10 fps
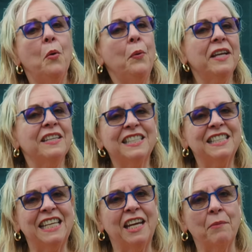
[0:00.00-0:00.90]
We'll
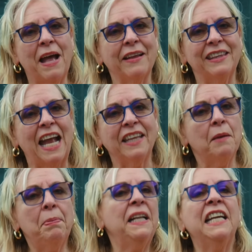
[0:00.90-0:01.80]
see about that.
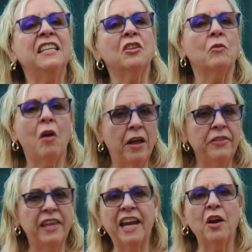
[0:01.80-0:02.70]
The police are
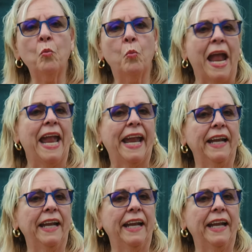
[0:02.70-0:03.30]
on their way.